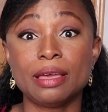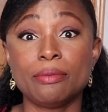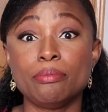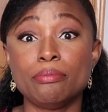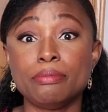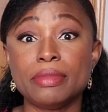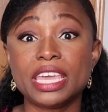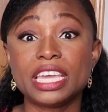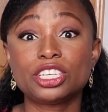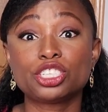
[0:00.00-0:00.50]

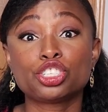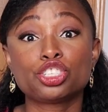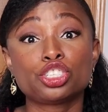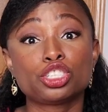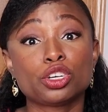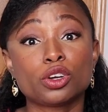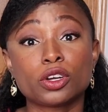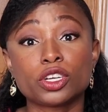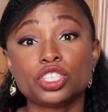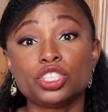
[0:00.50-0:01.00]
Make
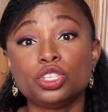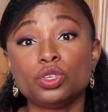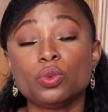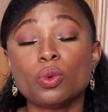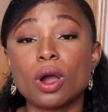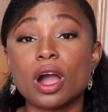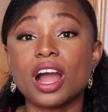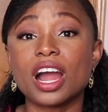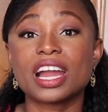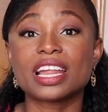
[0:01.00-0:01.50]
sure
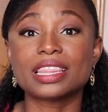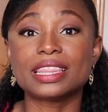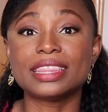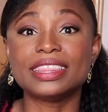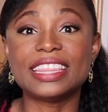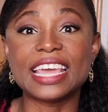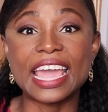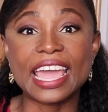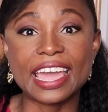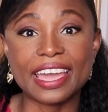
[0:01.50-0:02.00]
you are
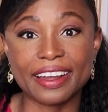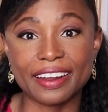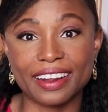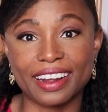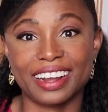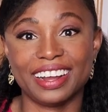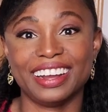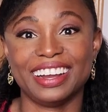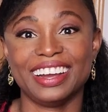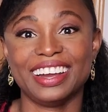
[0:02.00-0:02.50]
there
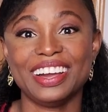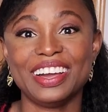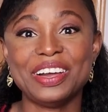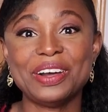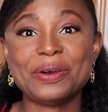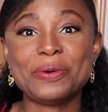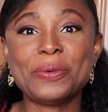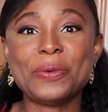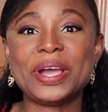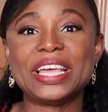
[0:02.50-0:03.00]

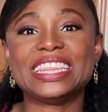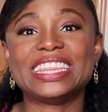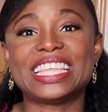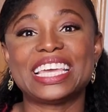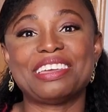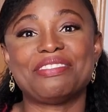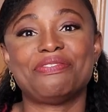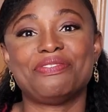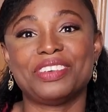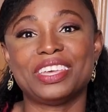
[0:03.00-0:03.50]
when
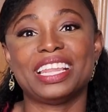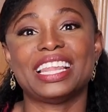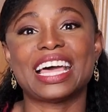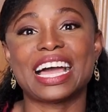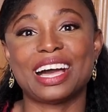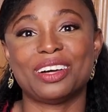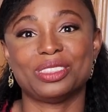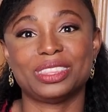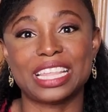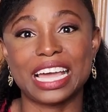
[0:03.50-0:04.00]
they fill
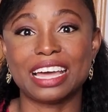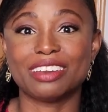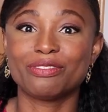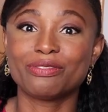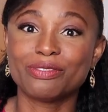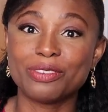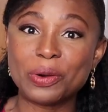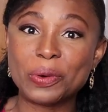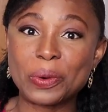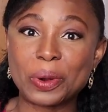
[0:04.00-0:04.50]
out that
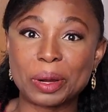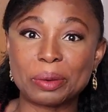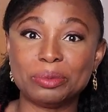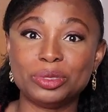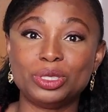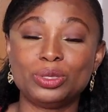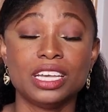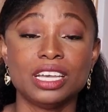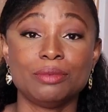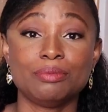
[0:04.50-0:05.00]

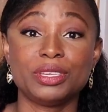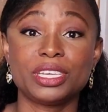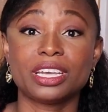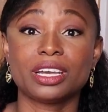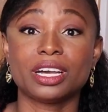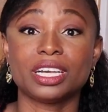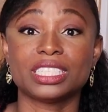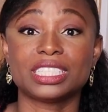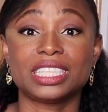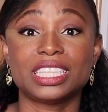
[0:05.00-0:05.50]
form,
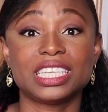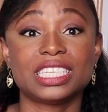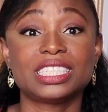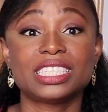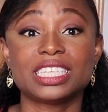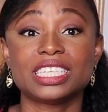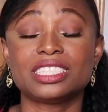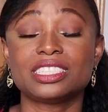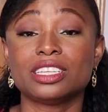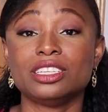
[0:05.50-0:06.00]
because this
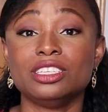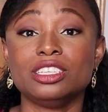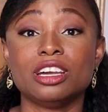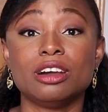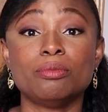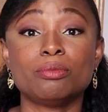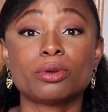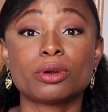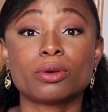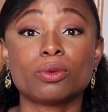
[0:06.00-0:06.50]
is the
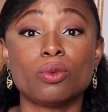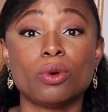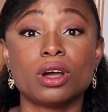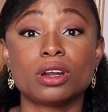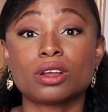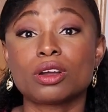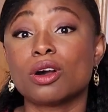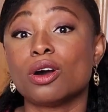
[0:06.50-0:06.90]
number one